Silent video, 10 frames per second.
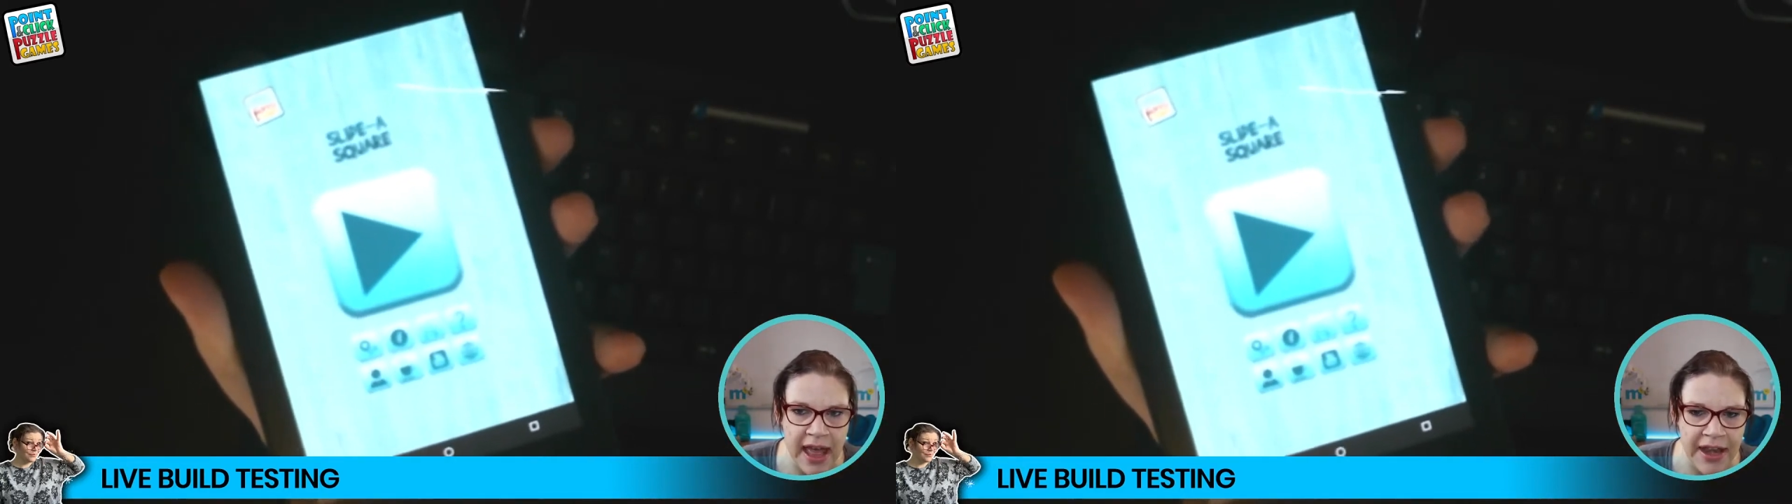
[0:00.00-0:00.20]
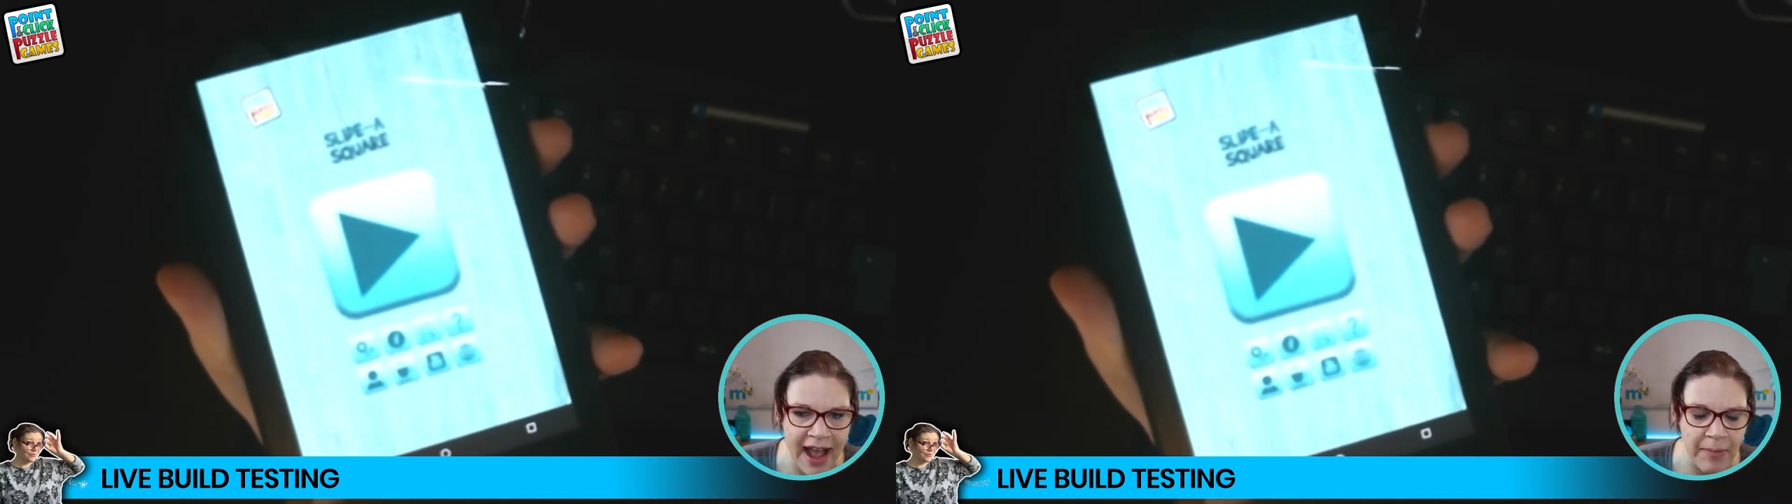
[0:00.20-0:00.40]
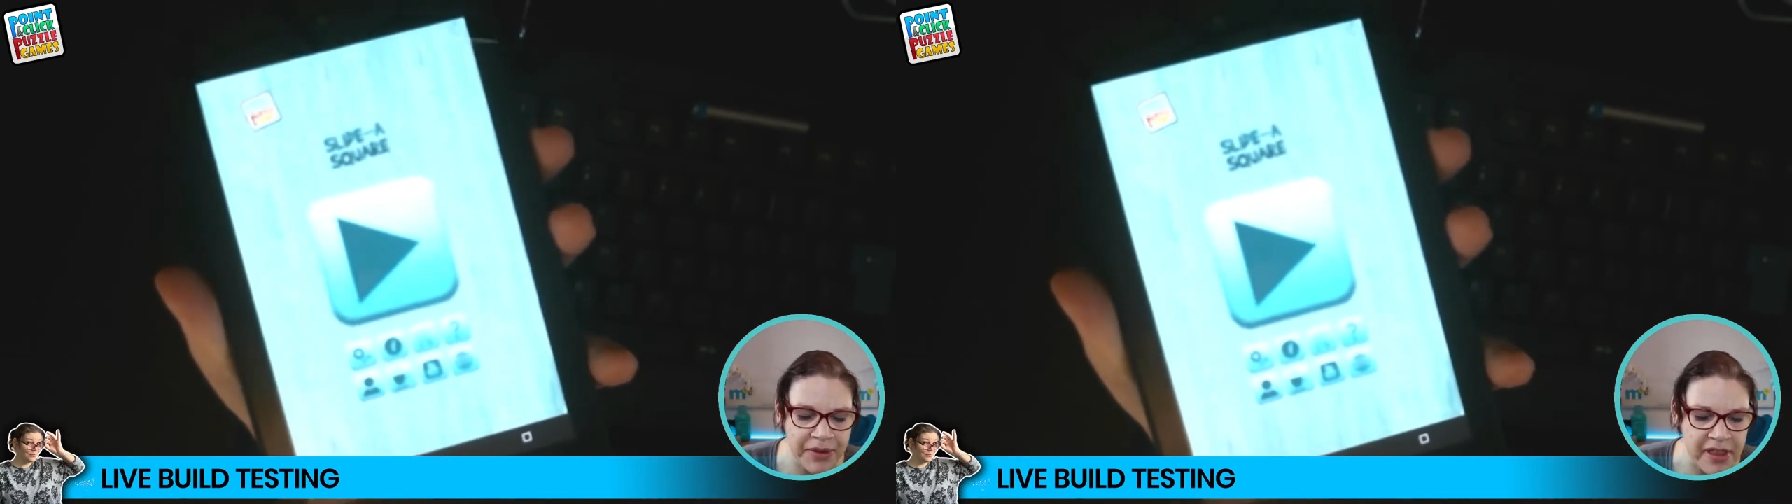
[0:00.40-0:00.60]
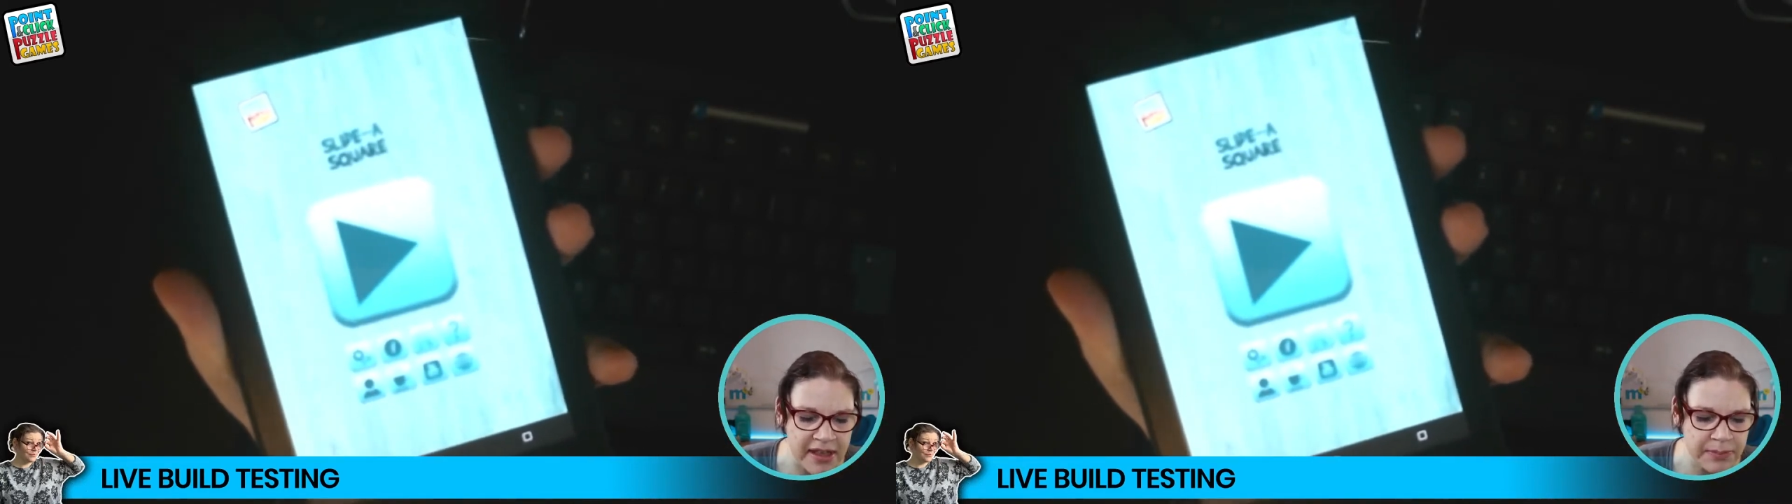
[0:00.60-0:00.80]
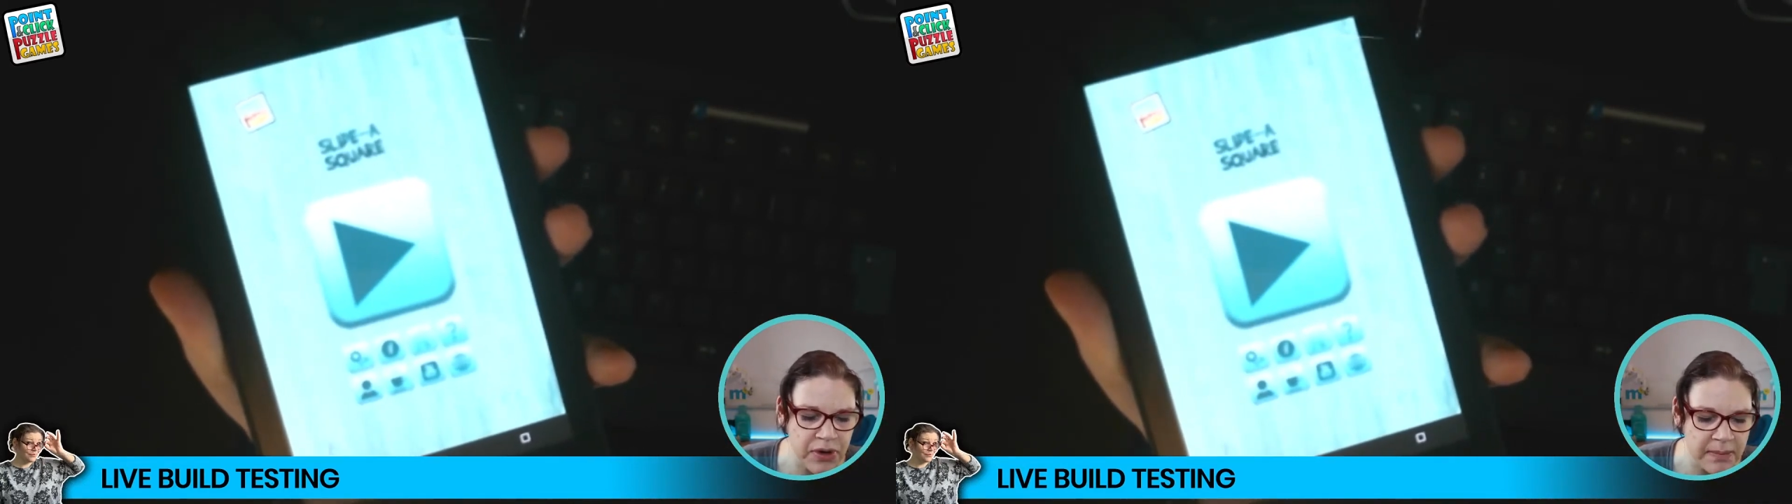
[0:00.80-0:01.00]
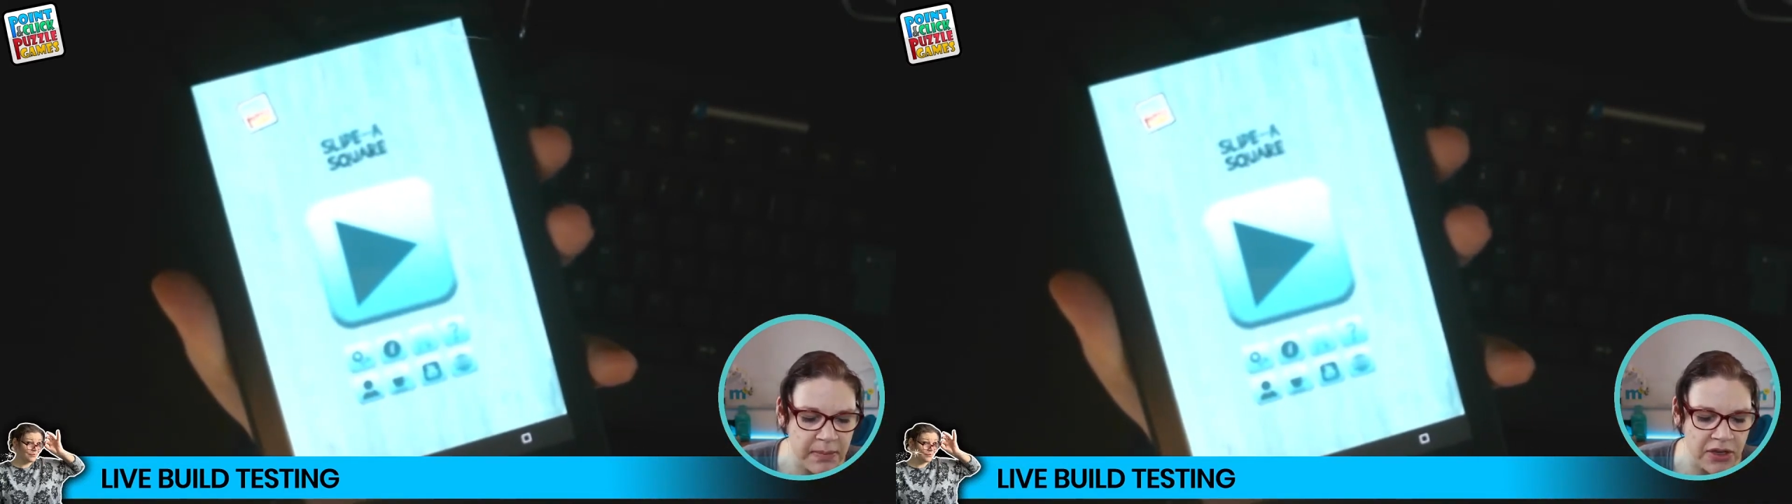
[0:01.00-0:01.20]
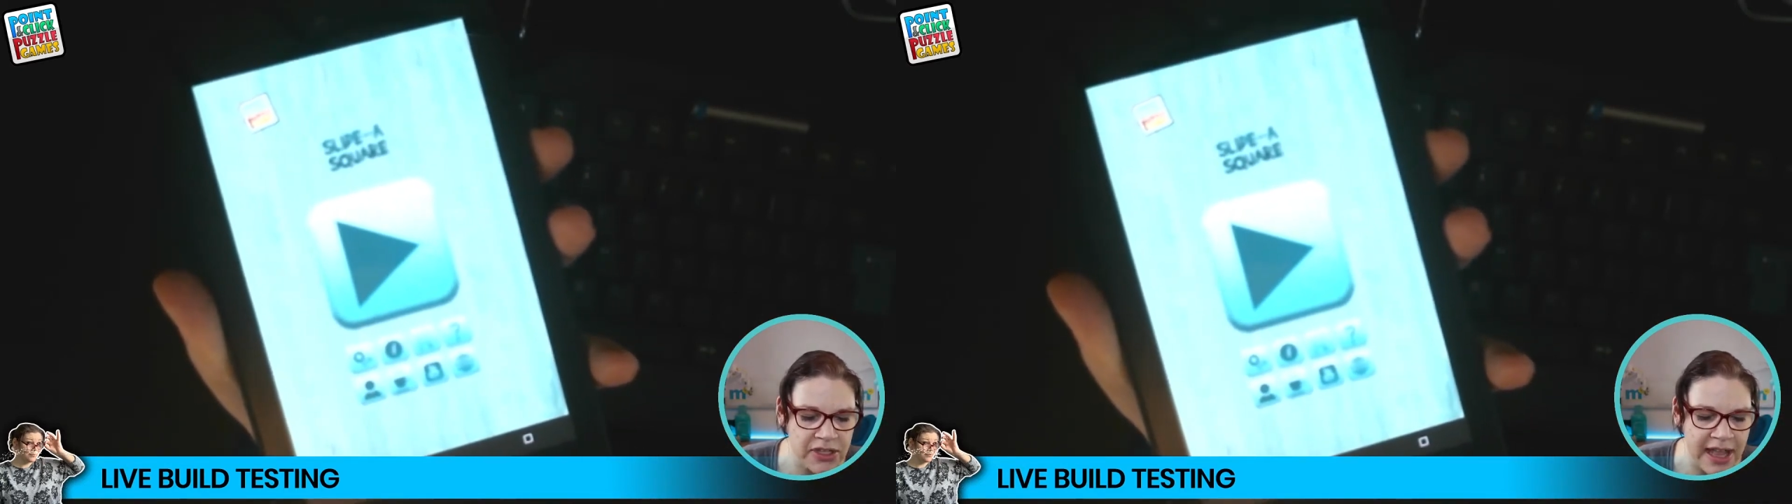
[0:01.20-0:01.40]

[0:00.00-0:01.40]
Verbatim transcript: an app that's pretty much